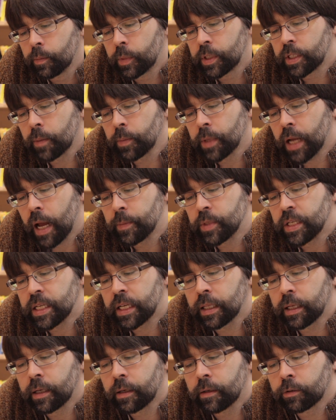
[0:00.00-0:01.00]
But sometimes he
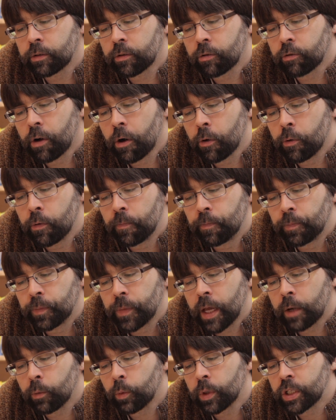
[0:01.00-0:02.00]
cleared his throat
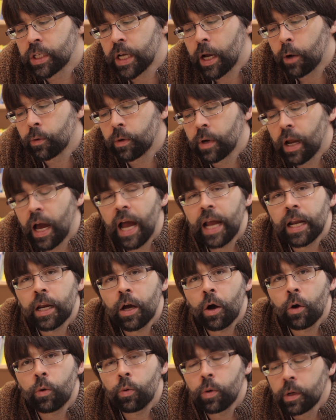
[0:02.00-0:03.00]
and would shout, "I
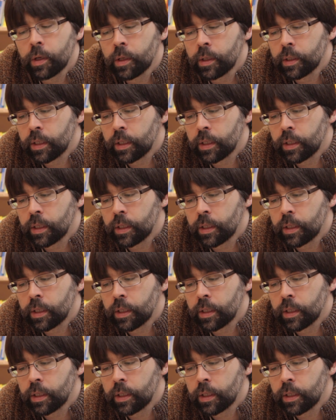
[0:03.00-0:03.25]
know,"